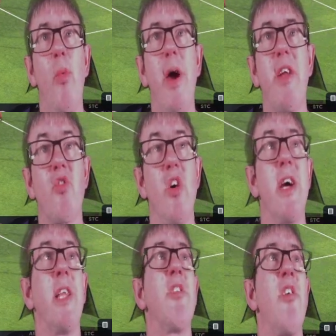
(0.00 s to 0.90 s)
we're
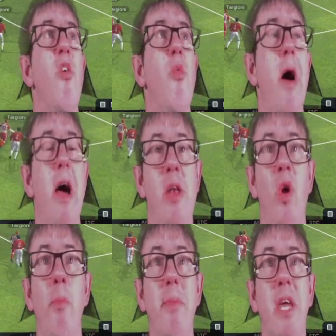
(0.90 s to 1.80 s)
trying to
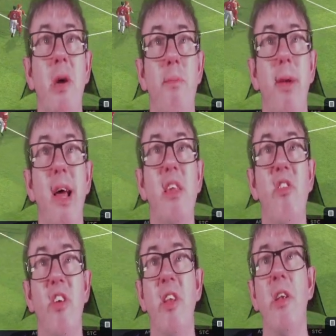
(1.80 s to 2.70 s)
not be
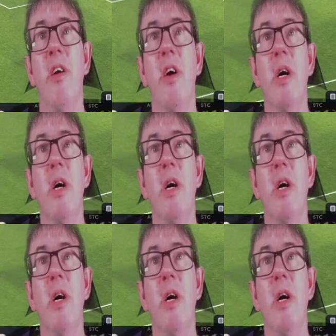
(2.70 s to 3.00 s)
complacent.